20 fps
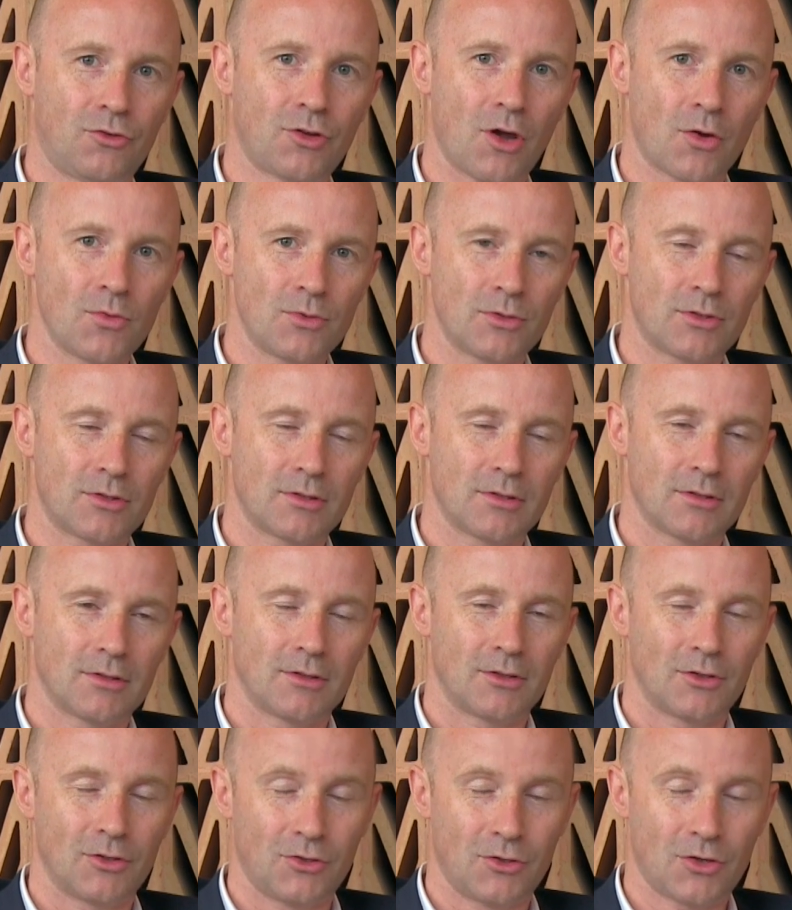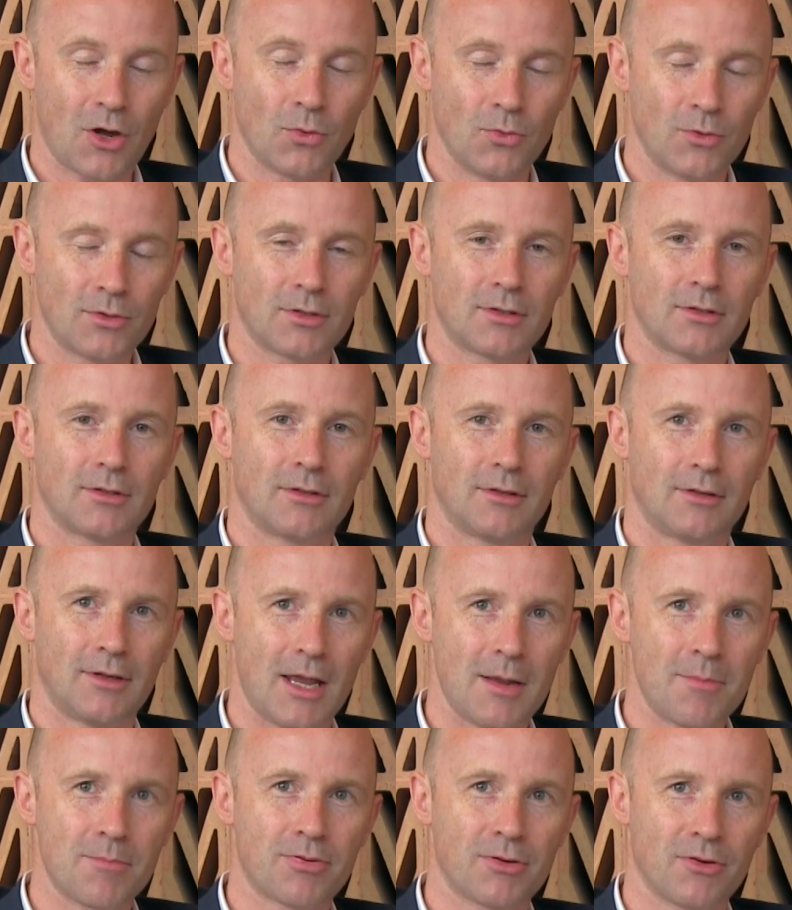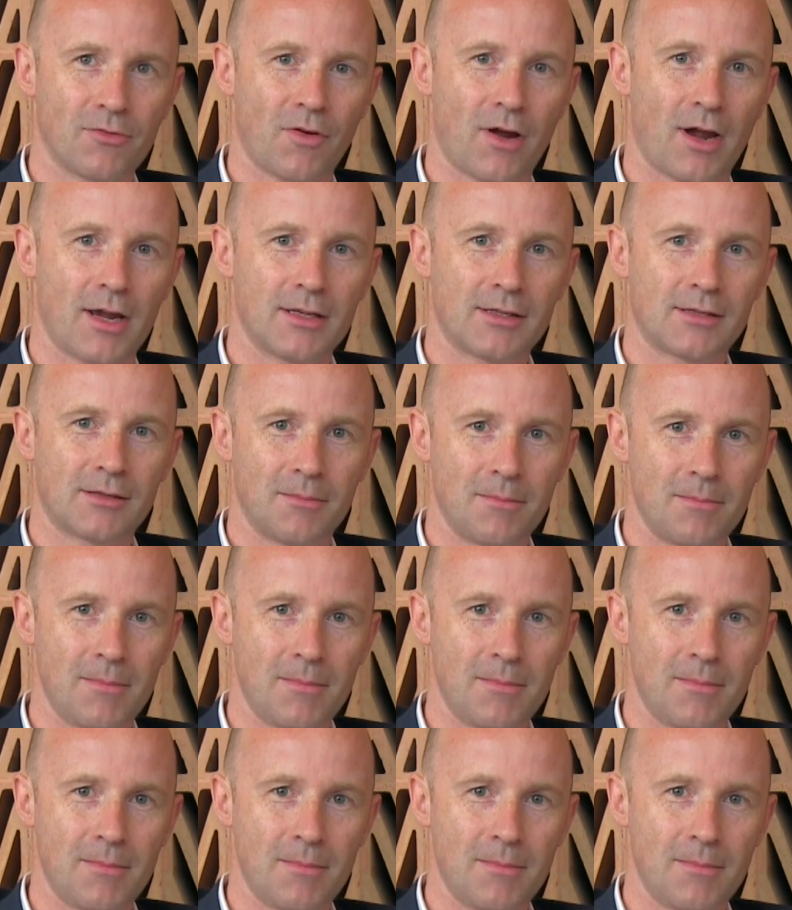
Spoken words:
Don't improvise